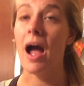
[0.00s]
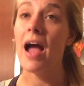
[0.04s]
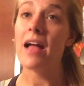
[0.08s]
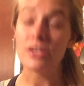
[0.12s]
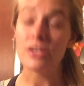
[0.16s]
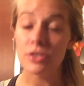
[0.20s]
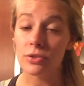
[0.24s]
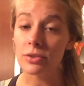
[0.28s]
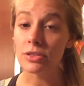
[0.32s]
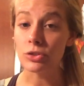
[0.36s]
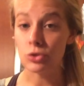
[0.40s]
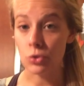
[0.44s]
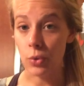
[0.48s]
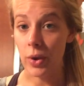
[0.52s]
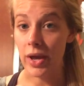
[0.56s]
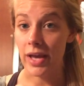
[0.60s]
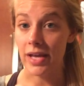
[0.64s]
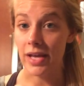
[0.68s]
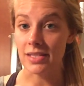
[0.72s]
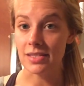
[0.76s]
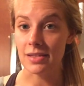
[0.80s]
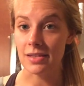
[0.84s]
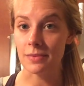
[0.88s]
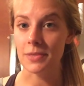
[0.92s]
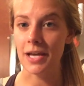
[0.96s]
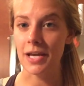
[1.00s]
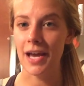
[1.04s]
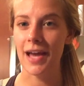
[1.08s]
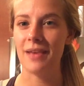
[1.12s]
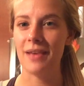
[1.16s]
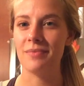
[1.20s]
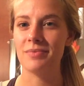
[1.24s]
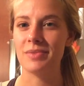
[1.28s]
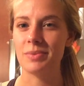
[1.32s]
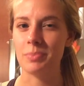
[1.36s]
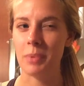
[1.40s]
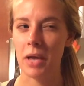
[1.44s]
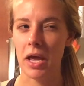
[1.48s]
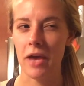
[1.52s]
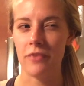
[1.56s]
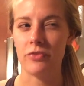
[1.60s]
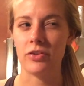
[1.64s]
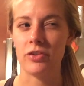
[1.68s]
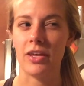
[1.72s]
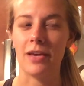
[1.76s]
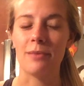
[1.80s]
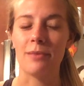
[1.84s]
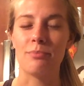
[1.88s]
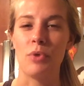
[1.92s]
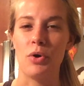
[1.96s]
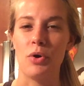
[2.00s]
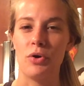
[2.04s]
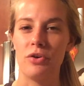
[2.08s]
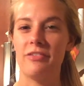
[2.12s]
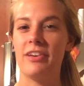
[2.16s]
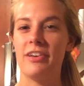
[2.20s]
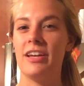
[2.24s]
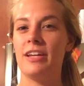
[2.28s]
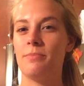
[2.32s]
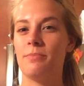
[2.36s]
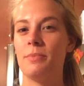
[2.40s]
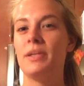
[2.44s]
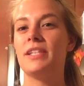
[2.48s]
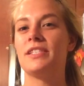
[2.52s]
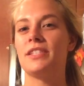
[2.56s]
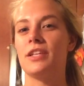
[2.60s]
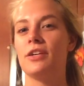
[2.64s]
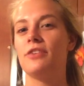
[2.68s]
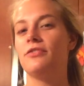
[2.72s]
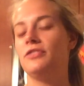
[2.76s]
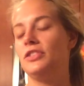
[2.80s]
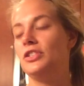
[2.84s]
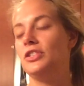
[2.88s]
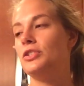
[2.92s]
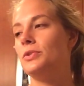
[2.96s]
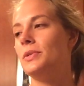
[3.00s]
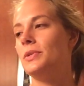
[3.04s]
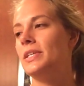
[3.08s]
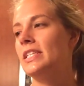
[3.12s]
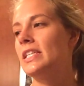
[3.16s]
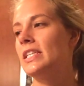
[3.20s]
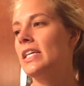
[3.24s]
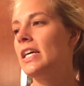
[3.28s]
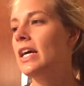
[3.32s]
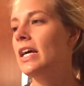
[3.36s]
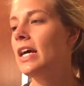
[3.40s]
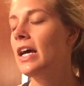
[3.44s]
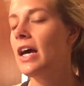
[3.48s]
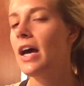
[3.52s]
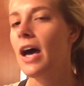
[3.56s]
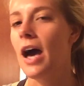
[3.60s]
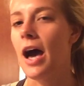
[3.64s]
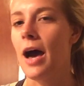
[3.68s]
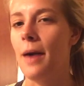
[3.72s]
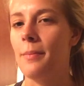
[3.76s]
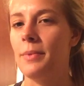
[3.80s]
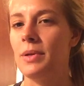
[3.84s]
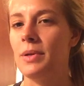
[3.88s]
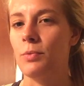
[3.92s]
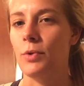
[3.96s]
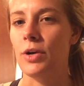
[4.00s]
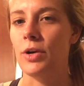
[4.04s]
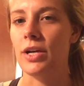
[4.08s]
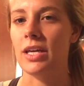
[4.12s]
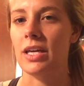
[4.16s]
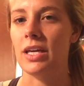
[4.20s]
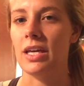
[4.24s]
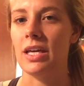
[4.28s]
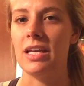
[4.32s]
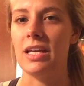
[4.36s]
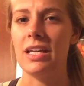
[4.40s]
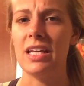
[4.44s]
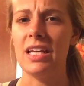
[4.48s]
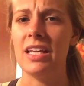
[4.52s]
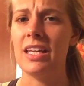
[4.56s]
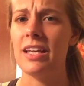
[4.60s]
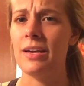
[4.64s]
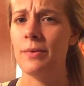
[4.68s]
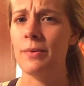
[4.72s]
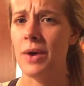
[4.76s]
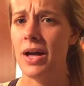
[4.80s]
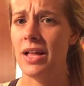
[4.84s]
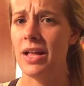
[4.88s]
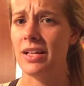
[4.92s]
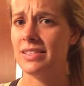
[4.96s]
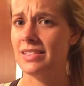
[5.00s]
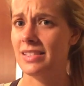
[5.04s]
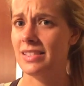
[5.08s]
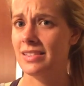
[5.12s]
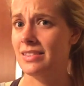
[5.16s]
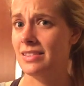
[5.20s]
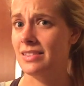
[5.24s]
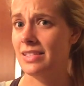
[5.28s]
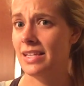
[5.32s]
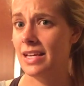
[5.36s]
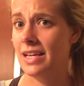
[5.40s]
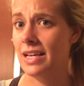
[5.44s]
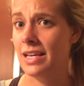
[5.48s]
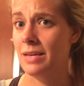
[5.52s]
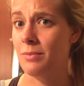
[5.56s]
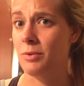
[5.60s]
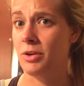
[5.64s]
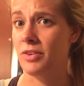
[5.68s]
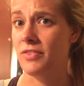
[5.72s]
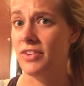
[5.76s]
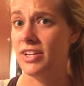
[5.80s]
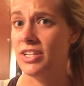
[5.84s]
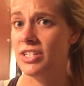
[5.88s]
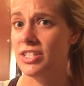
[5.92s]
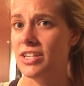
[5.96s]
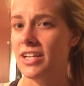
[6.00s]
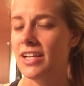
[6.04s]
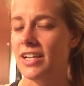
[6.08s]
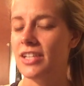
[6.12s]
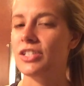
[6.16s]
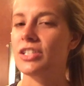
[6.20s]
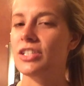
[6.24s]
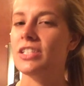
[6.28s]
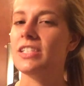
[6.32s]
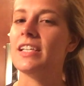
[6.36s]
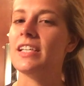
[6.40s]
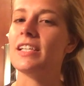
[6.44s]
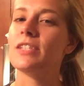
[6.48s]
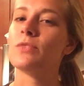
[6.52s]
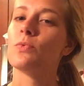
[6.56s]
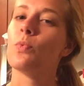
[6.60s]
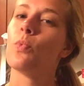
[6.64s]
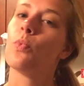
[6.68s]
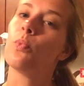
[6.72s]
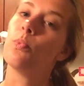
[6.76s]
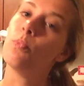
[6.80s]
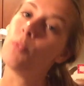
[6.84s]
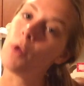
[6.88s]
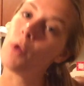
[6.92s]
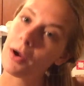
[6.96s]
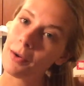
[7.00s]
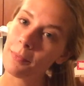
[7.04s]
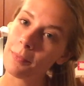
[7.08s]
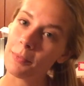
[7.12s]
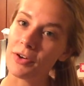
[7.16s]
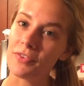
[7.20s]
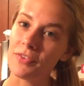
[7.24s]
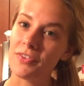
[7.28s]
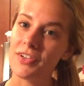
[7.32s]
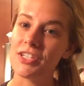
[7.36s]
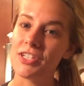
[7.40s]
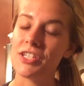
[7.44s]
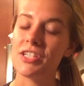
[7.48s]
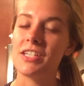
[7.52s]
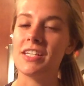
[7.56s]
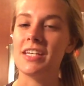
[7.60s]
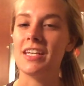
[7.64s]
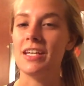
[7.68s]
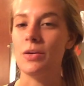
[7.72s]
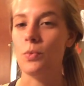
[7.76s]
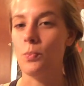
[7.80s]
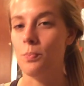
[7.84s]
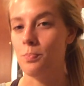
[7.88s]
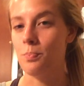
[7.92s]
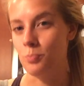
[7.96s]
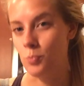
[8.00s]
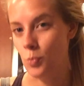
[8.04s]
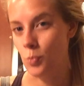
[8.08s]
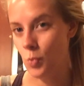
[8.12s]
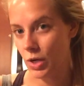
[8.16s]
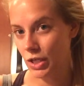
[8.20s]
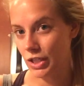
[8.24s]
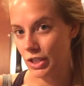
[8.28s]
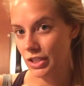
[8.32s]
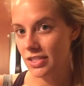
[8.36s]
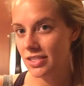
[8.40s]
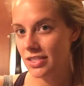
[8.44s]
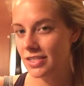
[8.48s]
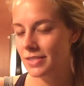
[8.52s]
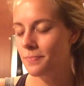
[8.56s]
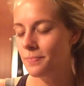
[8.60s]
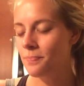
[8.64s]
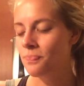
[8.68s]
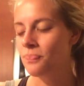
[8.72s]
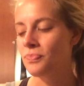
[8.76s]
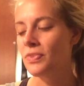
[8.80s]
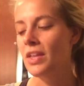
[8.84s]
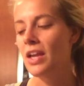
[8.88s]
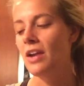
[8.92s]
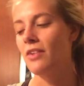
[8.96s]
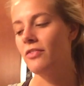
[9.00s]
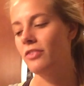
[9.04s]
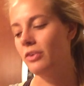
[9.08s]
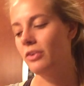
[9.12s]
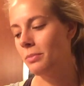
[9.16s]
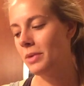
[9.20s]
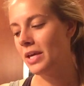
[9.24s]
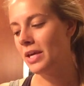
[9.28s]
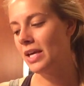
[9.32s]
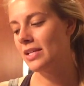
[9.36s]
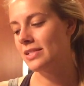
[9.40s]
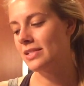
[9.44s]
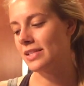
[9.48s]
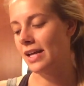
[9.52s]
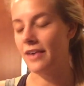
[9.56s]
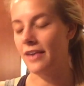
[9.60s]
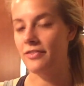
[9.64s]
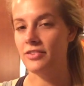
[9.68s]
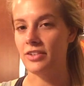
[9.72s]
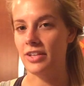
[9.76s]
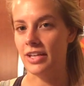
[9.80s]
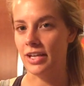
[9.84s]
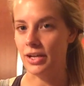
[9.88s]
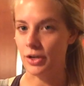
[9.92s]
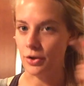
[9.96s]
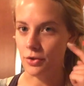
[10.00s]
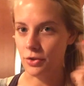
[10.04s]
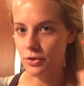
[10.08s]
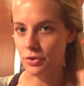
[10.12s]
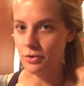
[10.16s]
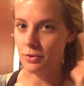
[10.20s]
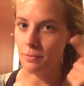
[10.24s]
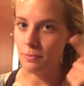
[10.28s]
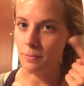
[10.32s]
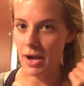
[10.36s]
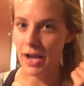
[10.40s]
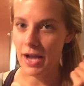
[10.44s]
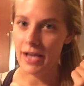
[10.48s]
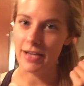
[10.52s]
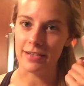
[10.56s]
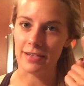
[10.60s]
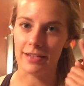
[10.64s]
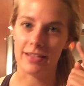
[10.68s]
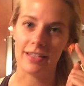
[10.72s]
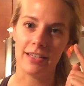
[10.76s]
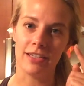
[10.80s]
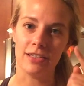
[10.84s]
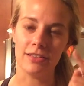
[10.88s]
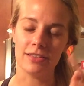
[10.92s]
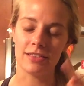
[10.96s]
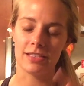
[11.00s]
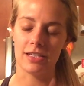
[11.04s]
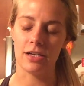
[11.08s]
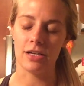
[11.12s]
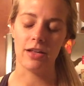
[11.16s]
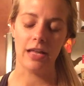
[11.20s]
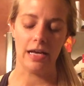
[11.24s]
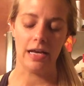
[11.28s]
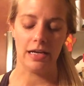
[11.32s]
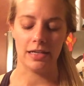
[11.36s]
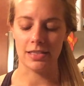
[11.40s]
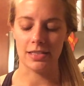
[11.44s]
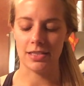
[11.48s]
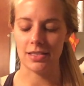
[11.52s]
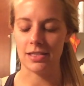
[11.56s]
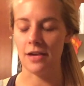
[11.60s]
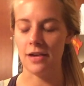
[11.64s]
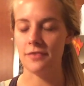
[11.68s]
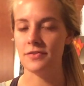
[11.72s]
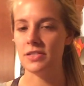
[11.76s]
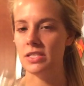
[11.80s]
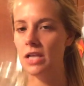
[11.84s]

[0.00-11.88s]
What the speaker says: I do enjoy it sometimes, but I have to like motivate myself to do it. And work in eating well, it doesn't take any motivation. It actually takes more motivation to eat worse for me, because I have to like go through the mind guilt and all that good stuff.